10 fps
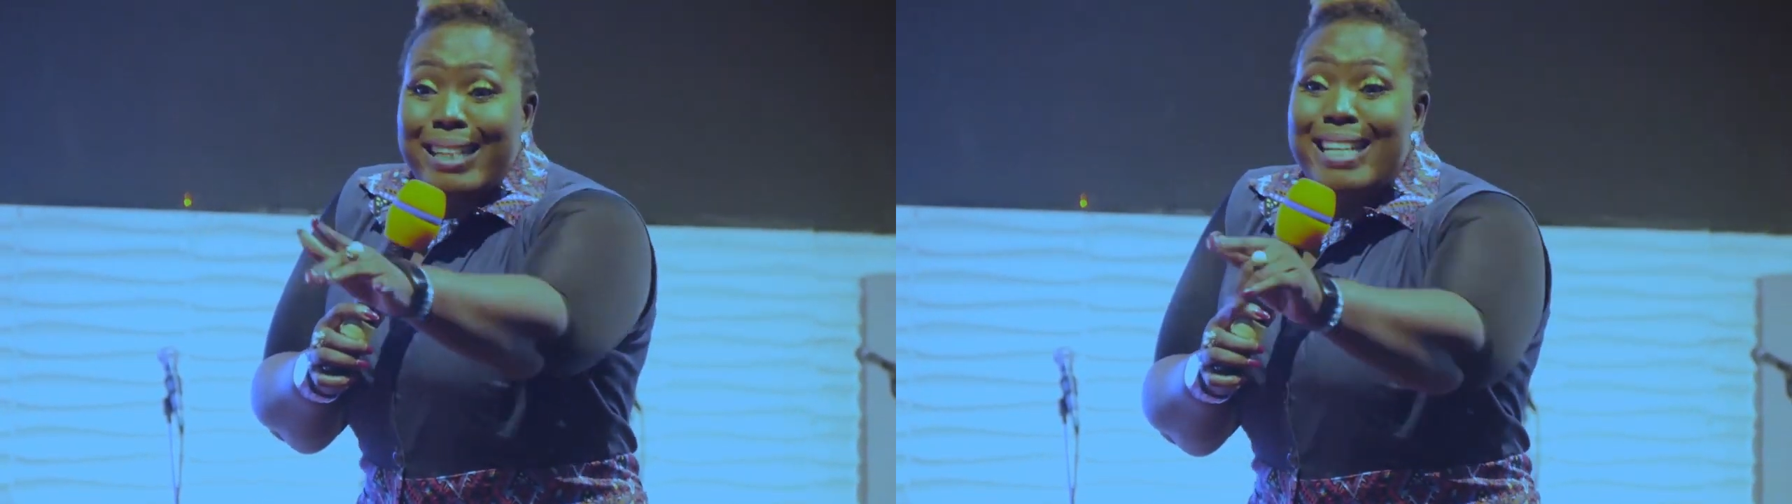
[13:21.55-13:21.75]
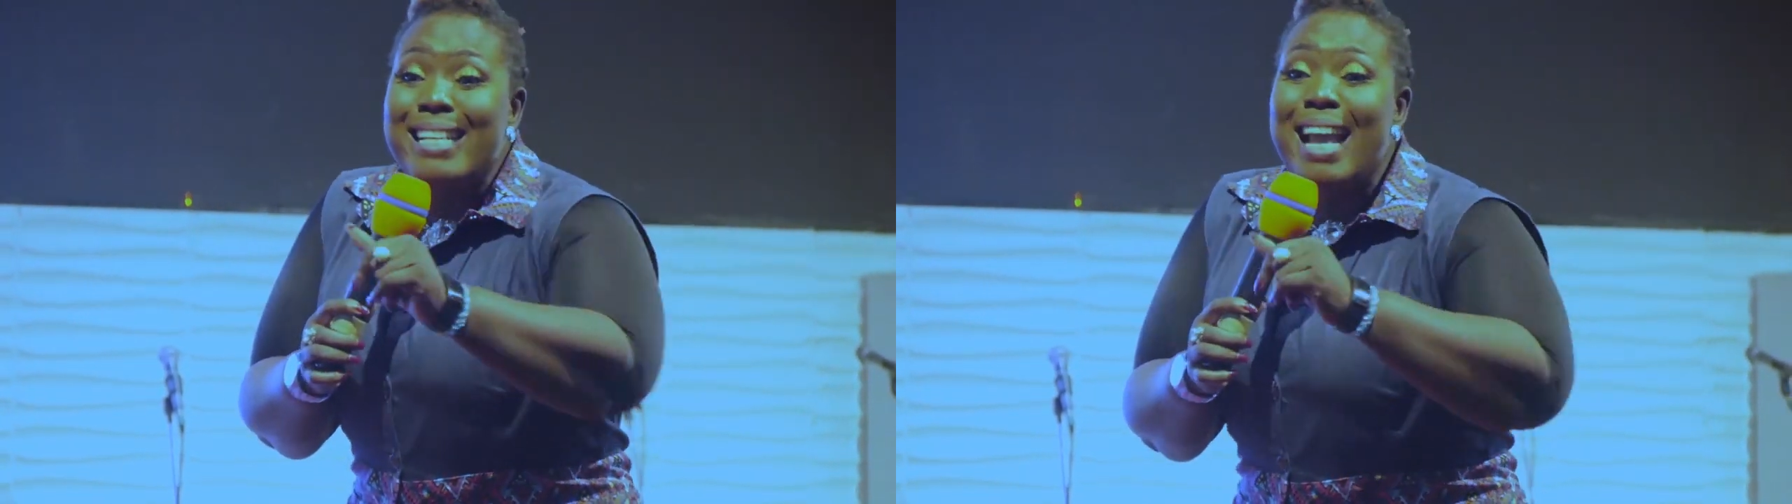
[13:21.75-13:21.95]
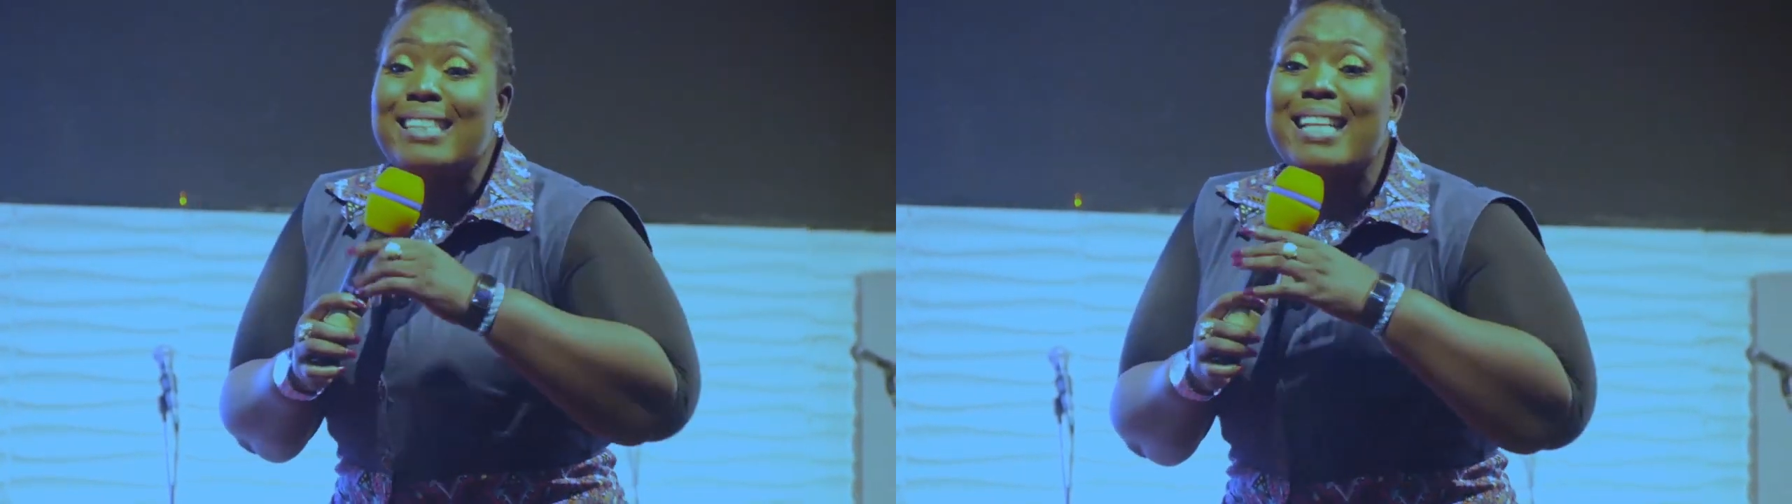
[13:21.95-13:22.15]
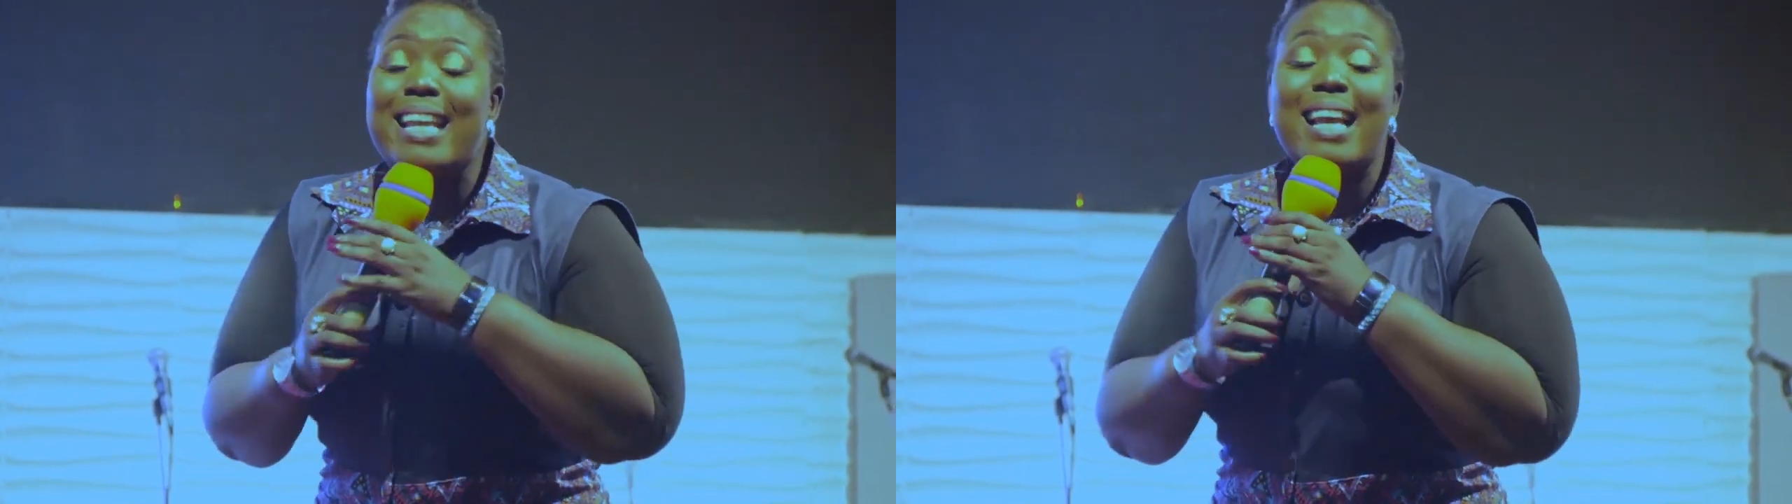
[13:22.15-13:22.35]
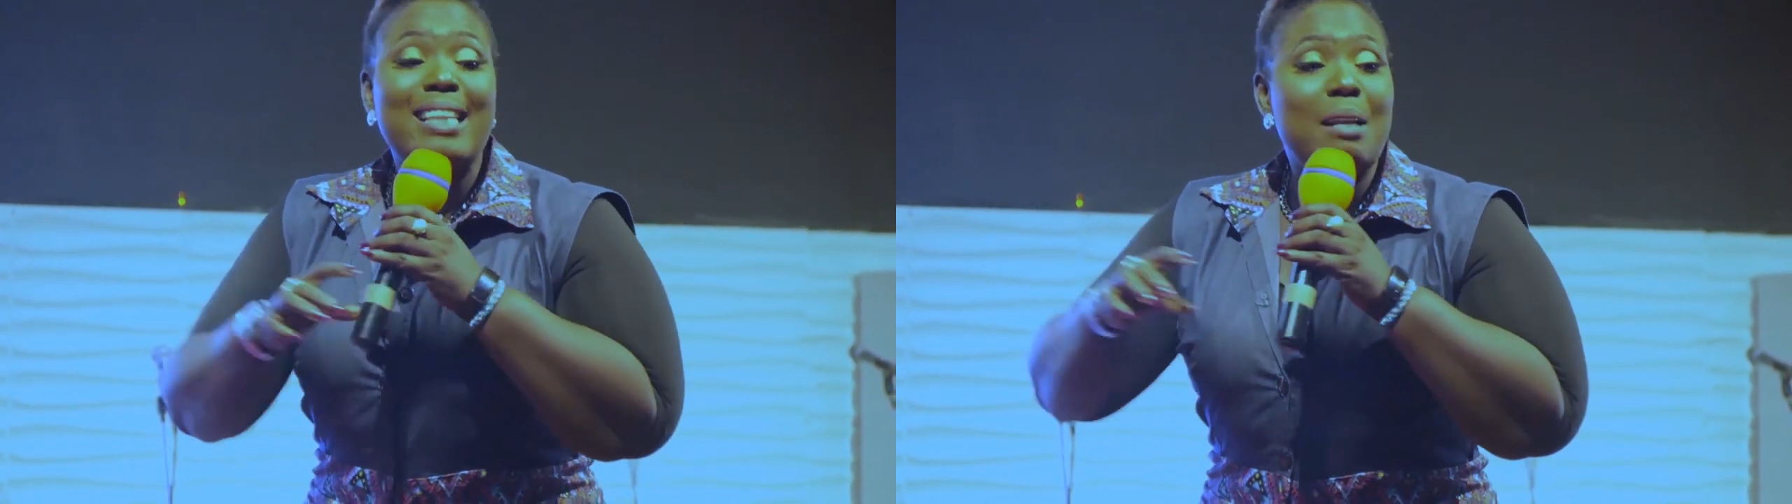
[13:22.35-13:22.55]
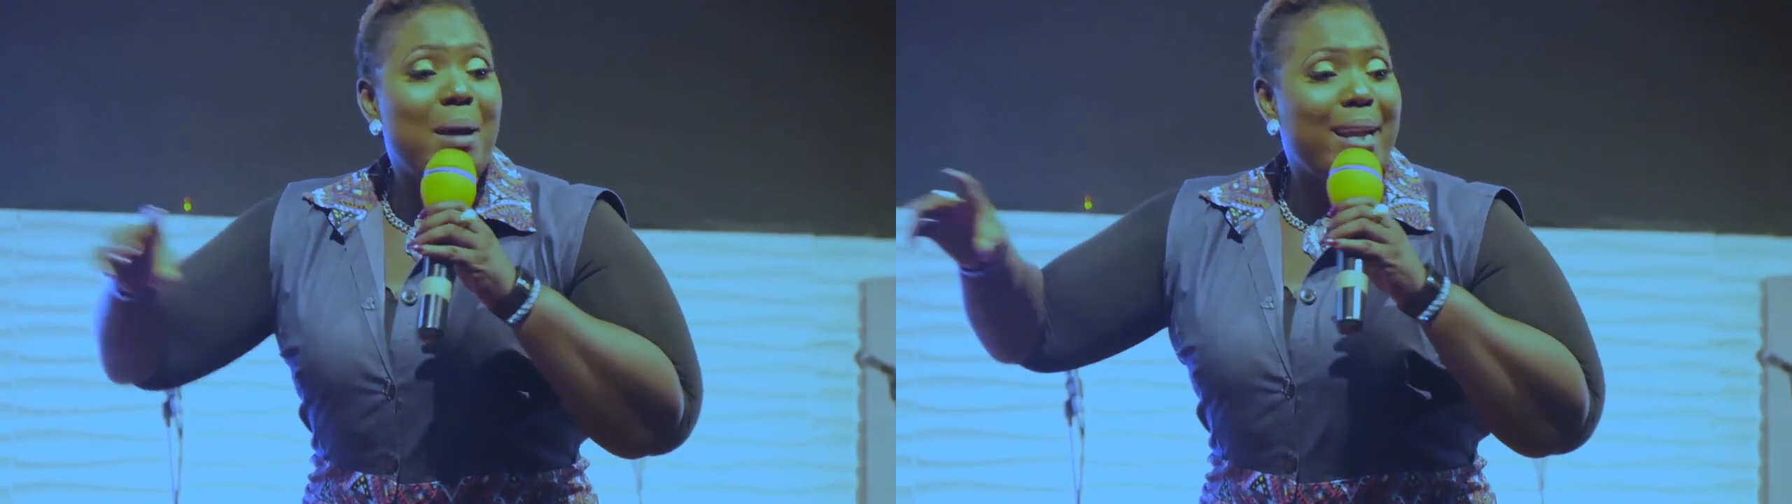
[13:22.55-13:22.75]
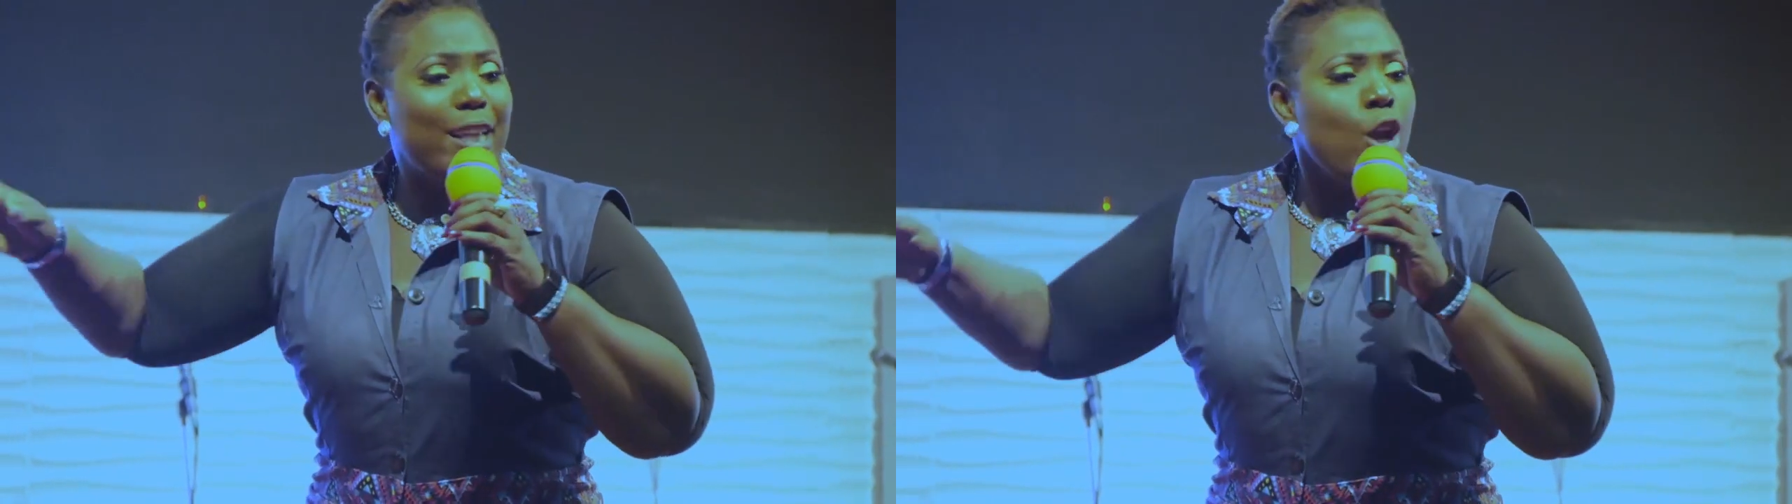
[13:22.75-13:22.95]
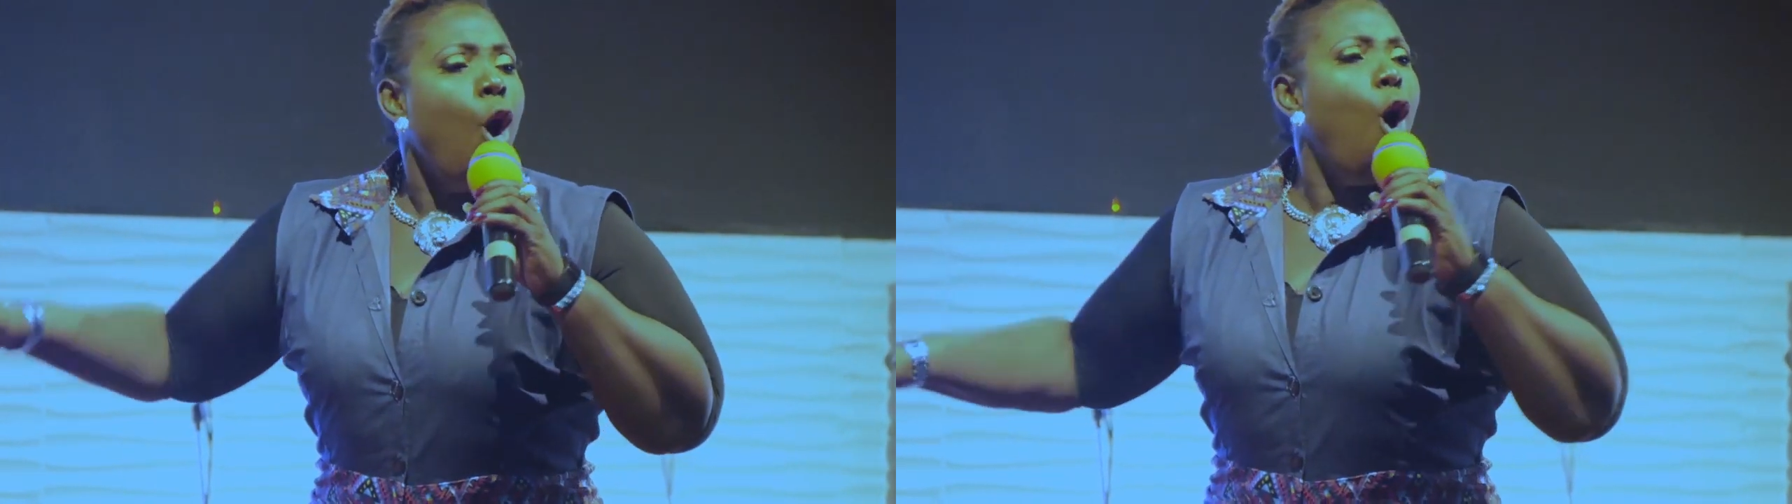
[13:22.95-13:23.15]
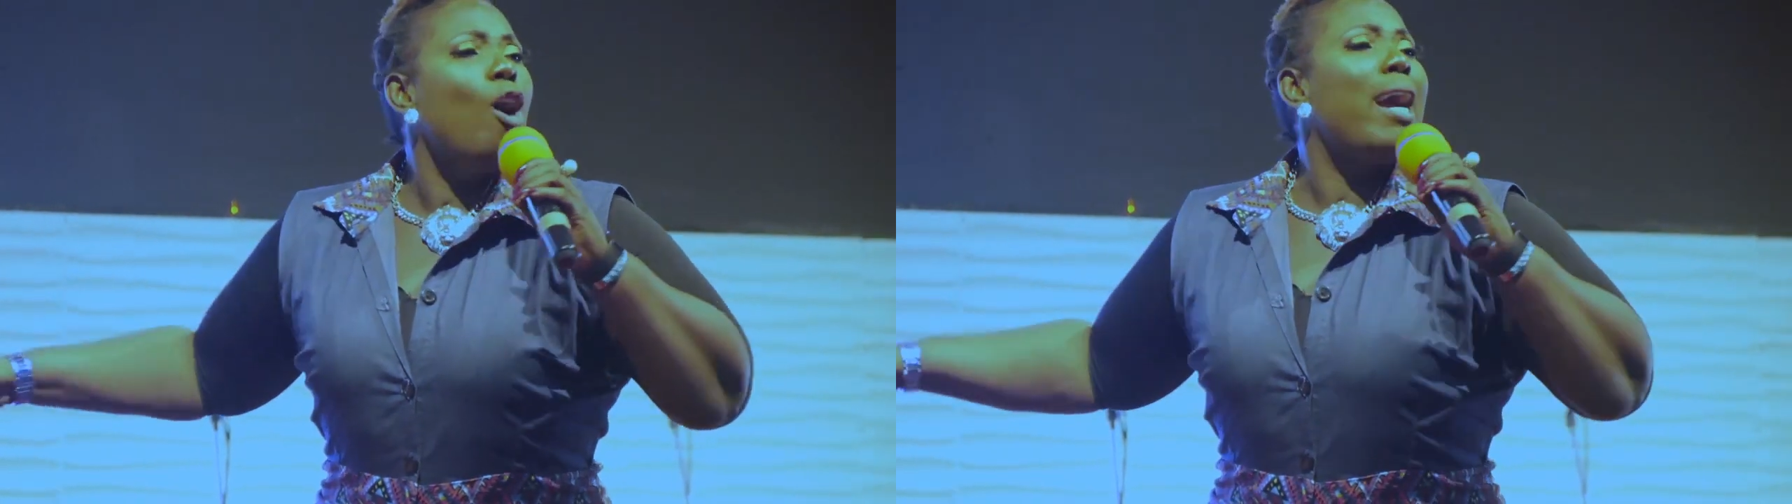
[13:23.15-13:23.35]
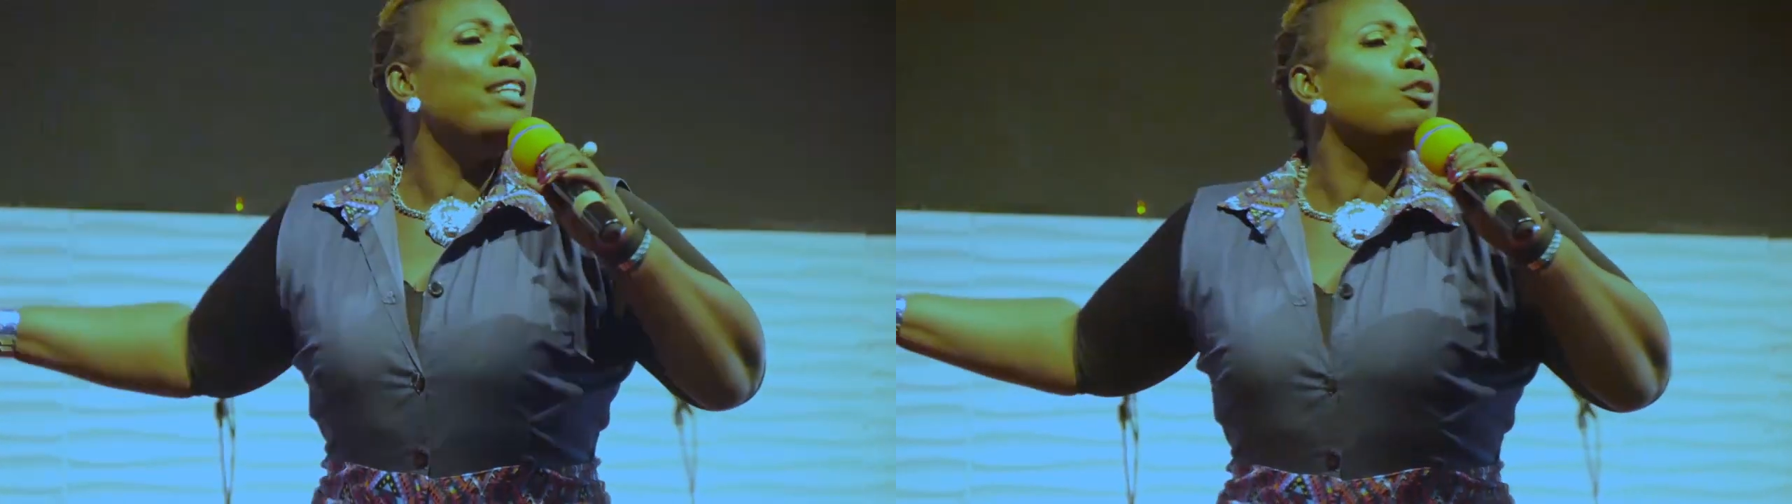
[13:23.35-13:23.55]
The next day, he entered market.
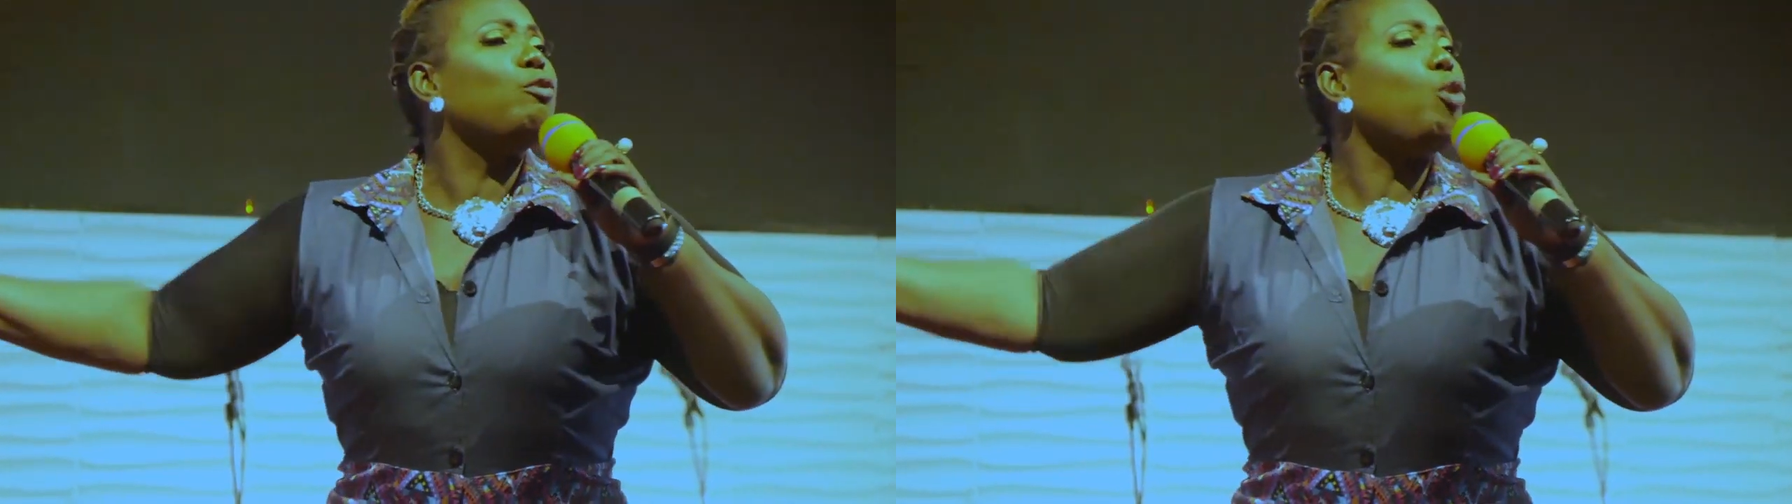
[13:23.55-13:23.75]
All kinds of